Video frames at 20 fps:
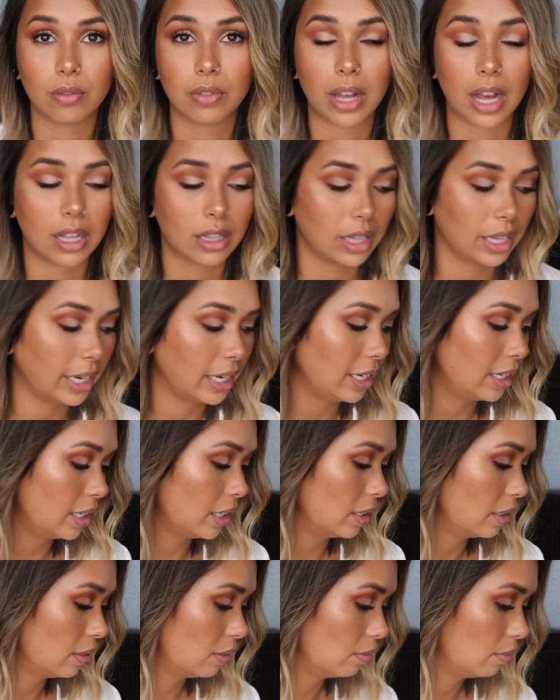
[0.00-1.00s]
of that like
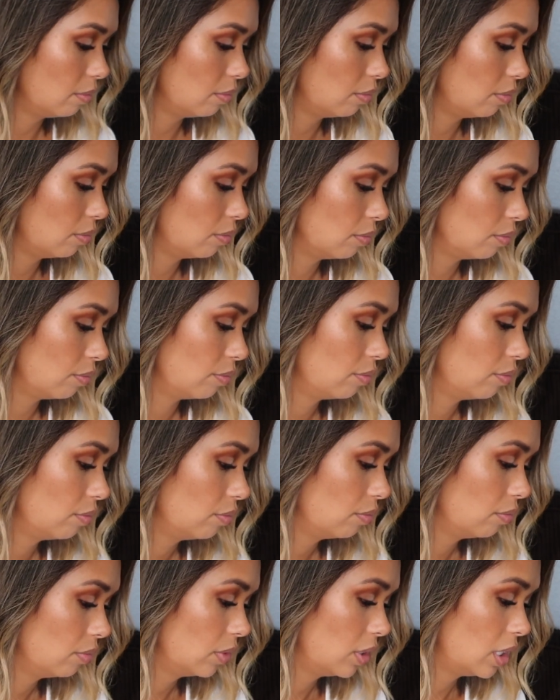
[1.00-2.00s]

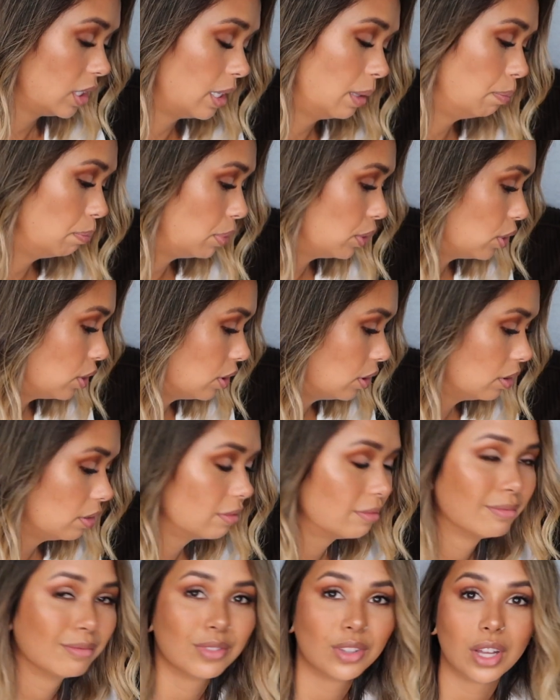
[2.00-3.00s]
simple
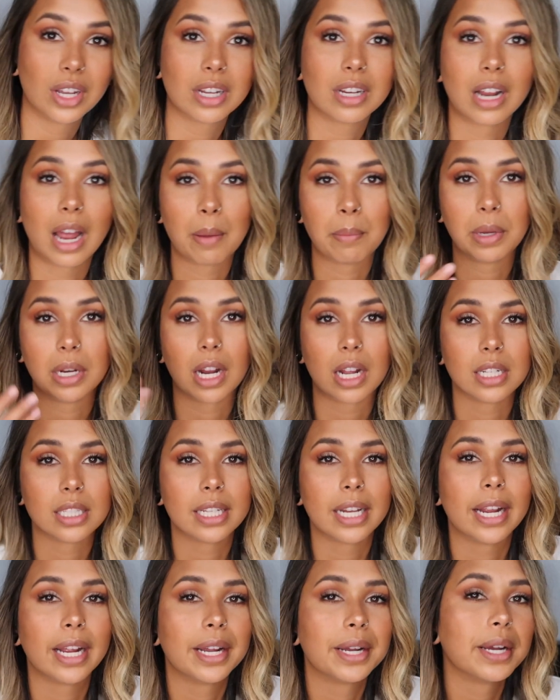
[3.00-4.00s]
look. I mean, not
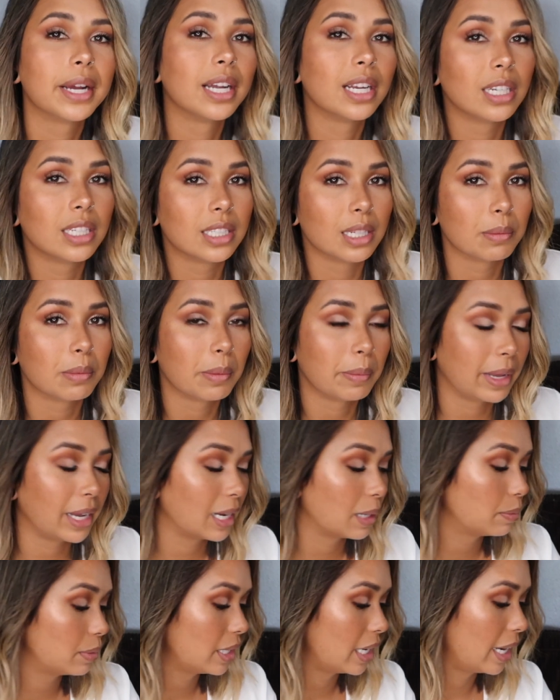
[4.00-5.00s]
today, I did my
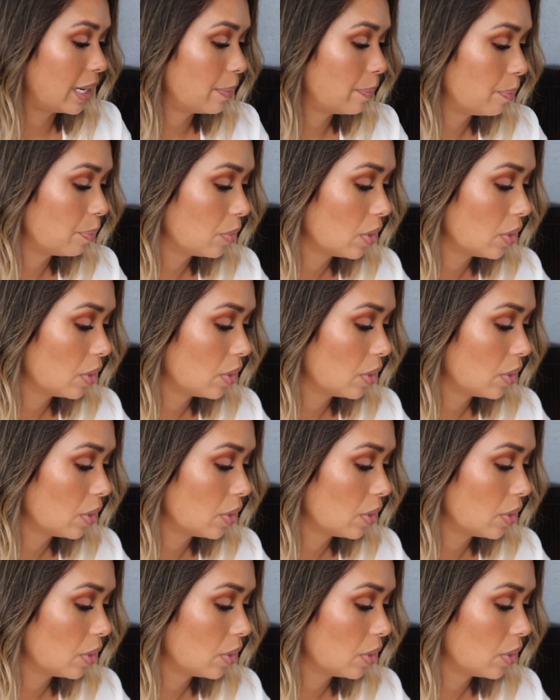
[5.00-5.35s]
makeup today.